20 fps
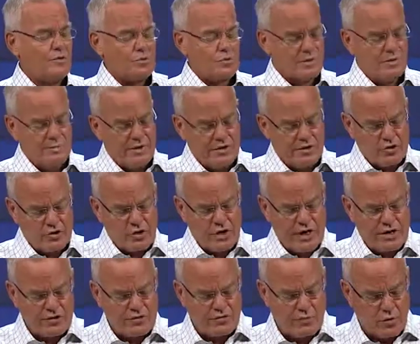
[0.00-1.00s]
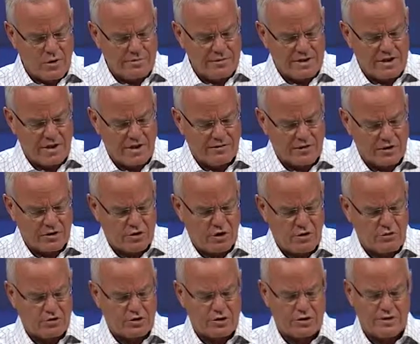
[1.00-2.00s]
would be the transforming of our
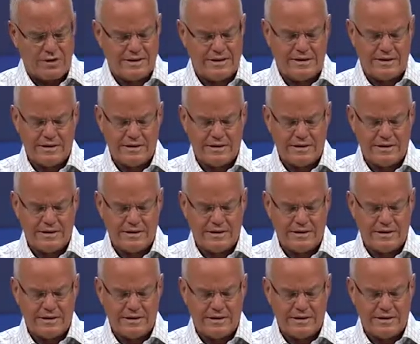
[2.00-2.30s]
culture.